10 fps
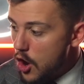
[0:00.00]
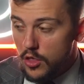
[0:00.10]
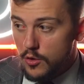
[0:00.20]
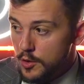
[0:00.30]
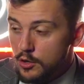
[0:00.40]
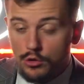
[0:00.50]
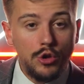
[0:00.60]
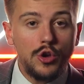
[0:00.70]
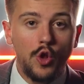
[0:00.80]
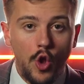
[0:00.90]
when you
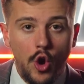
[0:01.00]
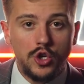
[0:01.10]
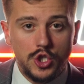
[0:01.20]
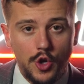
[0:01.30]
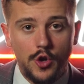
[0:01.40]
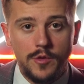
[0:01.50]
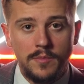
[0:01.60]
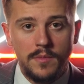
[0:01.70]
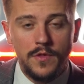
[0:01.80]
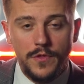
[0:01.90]
look long-term,
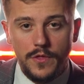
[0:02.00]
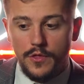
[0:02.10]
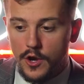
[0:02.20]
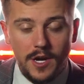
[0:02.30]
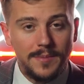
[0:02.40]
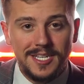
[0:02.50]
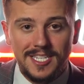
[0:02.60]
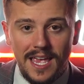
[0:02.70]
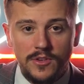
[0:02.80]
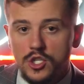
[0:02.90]
they're going to be
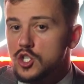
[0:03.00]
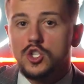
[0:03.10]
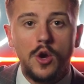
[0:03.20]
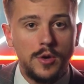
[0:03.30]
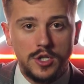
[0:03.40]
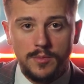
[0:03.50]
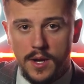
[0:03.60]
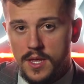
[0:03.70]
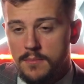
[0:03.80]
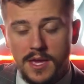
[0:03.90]
saving so much
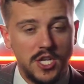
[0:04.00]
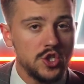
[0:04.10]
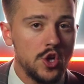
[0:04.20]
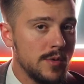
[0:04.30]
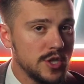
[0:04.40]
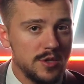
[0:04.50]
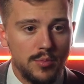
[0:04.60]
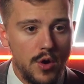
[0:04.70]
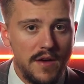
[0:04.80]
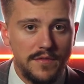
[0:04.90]
money, making so much in
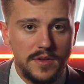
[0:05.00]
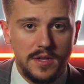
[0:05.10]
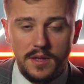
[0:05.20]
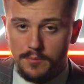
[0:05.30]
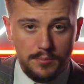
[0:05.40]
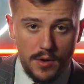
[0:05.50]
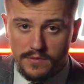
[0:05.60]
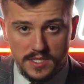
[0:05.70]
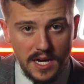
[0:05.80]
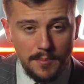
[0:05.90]
profit, and profit's
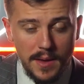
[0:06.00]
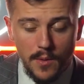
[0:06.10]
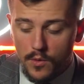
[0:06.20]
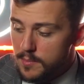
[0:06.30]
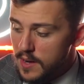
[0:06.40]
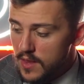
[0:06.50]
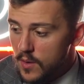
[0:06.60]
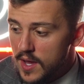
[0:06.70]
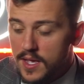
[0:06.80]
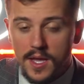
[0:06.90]
not a bad word, by the
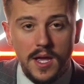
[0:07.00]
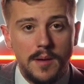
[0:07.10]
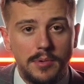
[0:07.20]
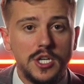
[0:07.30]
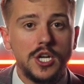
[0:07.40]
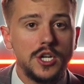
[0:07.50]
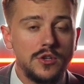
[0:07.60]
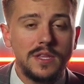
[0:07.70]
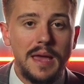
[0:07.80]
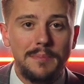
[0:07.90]
way, but they're going to do
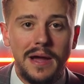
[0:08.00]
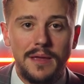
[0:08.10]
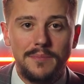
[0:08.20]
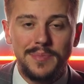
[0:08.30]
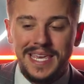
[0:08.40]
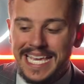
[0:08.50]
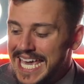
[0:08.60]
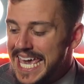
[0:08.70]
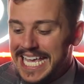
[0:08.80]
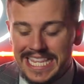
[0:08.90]
that by being
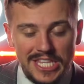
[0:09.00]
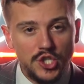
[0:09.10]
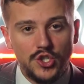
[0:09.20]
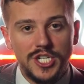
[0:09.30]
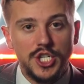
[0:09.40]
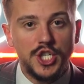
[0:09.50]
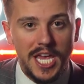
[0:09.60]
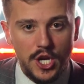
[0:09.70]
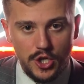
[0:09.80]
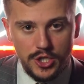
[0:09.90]
industry
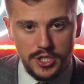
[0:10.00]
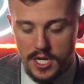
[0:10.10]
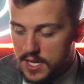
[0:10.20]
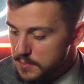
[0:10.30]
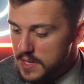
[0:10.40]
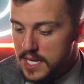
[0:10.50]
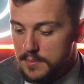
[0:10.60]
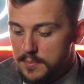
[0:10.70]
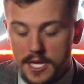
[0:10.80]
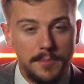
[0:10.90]
shakers, being
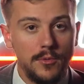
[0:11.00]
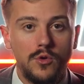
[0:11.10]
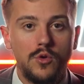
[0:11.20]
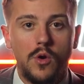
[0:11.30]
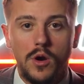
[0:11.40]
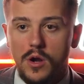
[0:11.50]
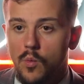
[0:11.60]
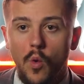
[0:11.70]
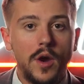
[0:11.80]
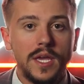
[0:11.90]
people who are
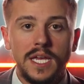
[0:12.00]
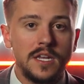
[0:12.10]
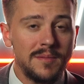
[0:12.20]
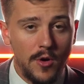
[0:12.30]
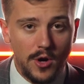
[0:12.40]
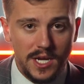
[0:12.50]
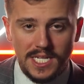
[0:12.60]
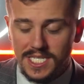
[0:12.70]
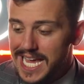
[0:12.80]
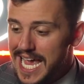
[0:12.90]
walking into
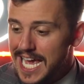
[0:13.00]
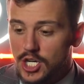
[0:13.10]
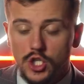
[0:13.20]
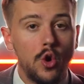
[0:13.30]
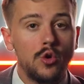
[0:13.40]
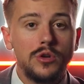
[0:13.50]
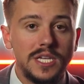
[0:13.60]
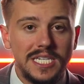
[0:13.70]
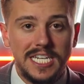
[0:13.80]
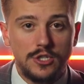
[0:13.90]
markets and are totally
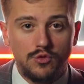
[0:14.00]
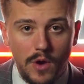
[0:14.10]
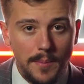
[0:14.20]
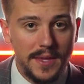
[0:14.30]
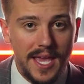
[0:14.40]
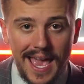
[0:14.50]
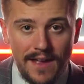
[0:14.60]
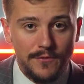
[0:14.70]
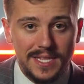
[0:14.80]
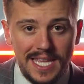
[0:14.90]
disrupting
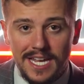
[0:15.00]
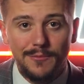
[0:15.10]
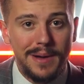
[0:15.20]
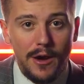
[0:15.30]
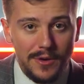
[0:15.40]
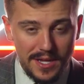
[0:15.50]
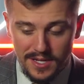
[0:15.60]
everything about it.